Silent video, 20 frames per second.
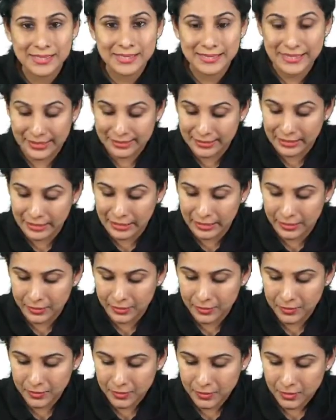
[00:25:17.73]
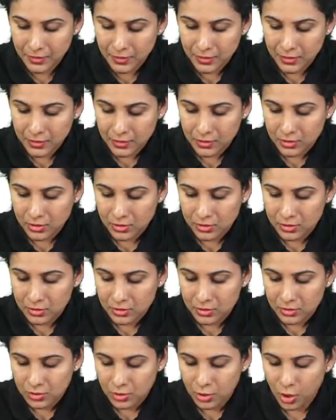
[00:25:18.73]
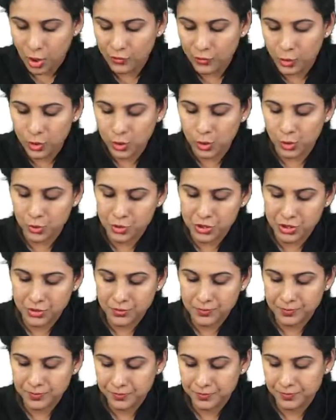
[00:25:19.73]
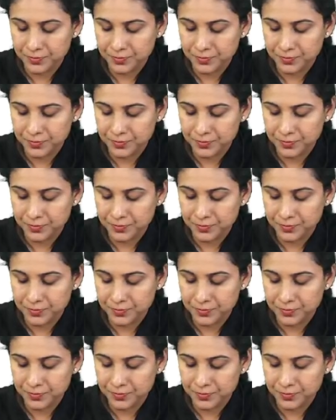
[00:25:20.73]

settling of occlusion.